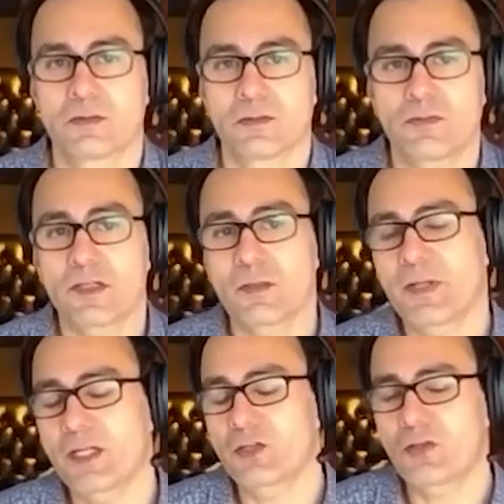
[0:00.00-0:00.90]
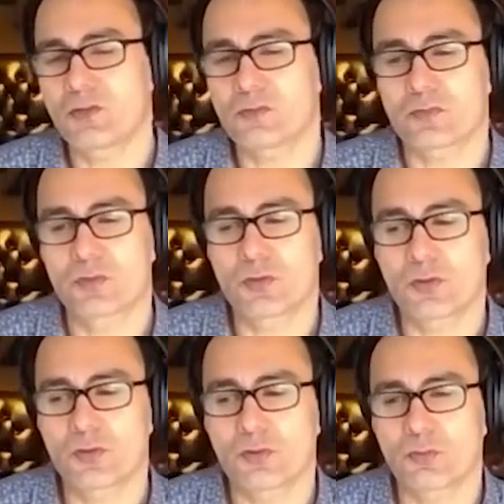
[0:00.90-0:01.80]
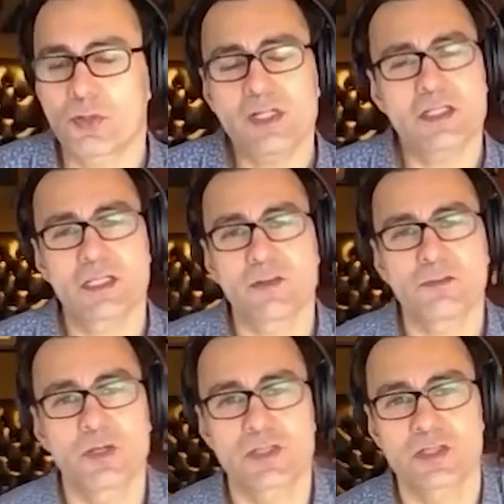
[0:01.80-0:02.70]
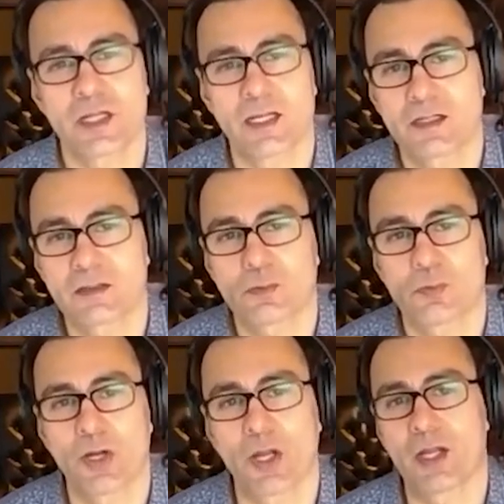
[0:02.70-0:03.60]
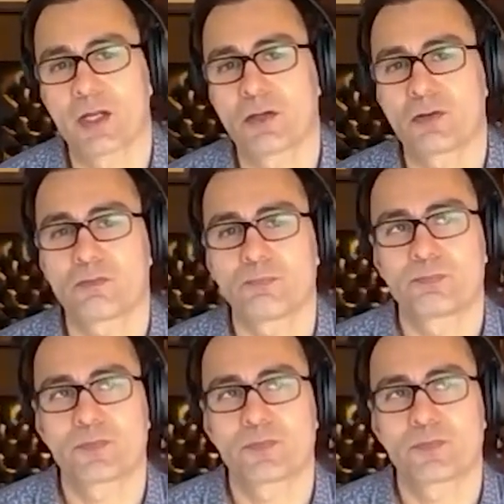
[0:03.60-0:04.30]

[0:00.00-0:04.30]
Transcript: Father Benny, do you what is the difference like when